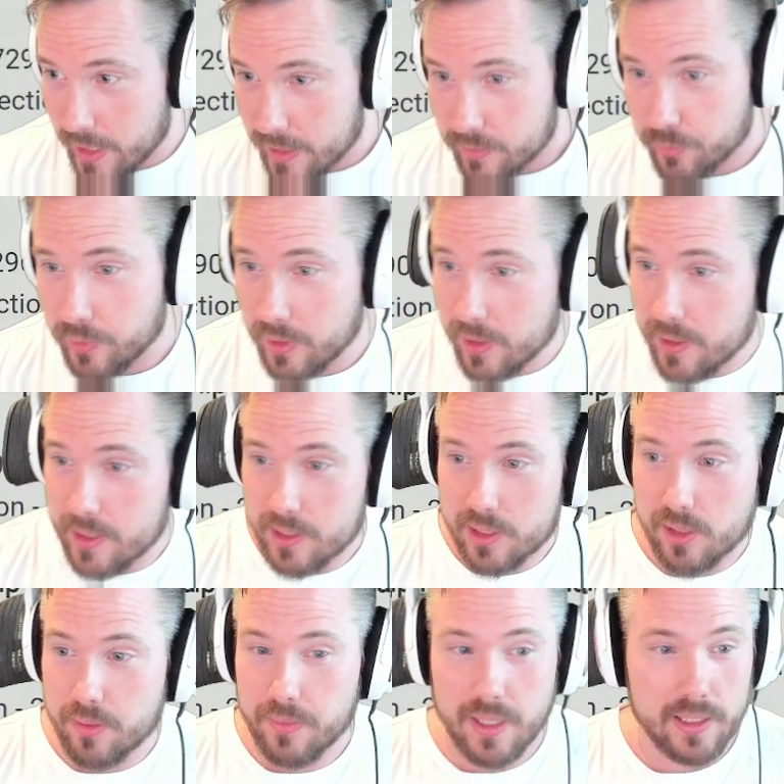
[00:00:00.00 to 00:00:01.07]
We're learning
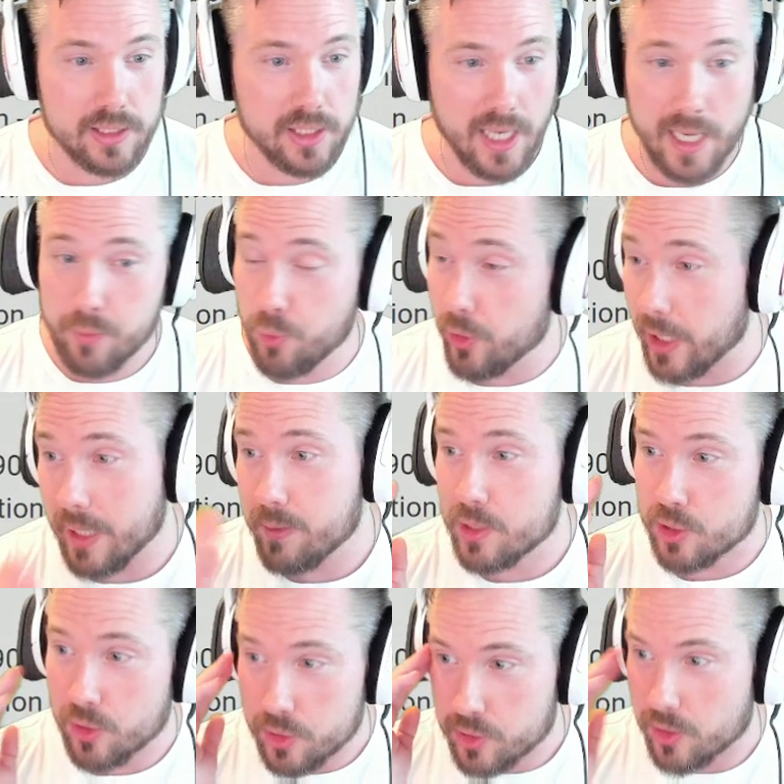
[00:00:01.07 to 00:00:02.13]
so much. And wargaming's
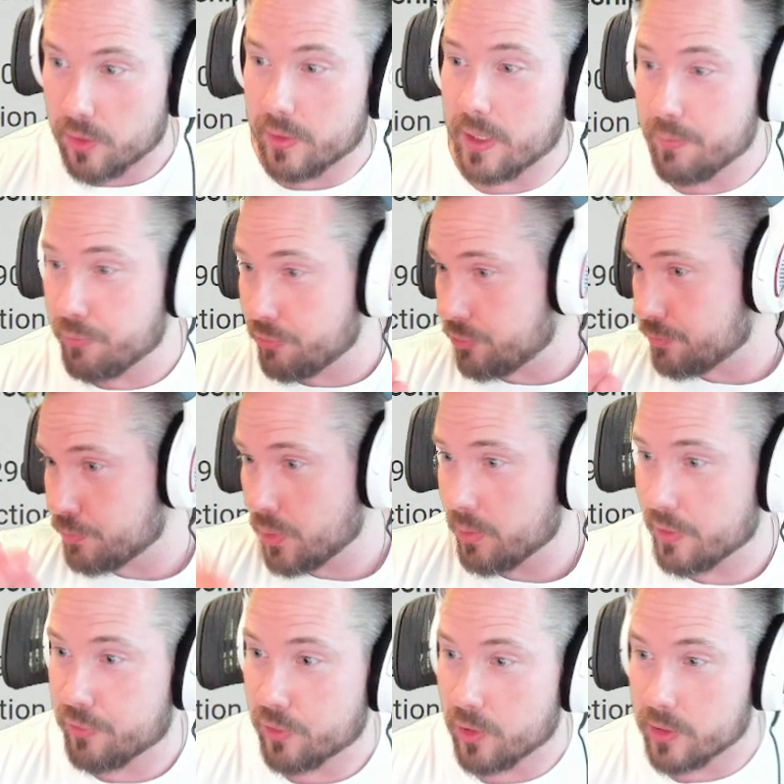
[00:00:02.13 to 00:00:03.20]
also, they've
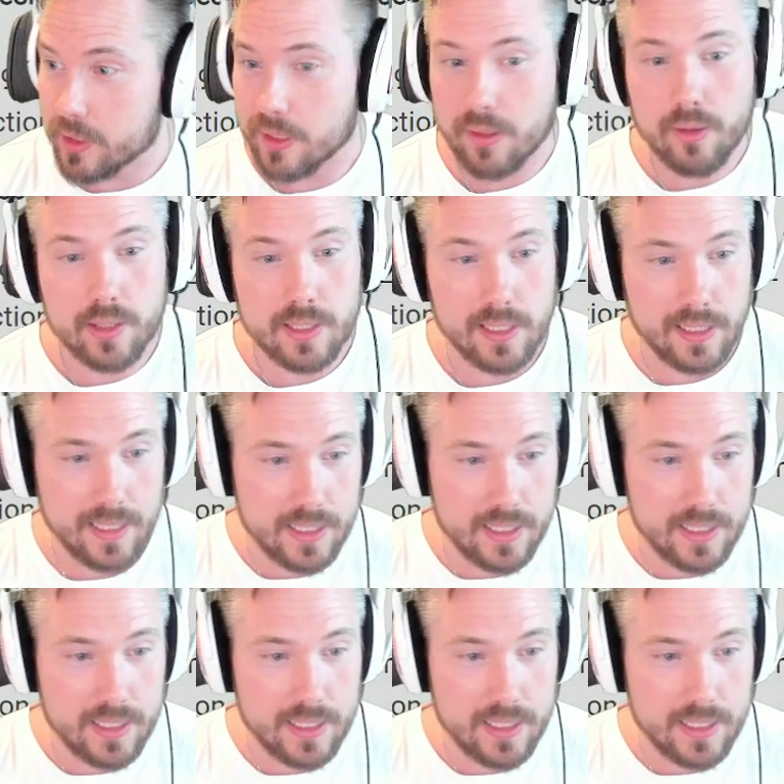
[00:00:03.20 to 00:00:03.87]
probably forgotten, honestly.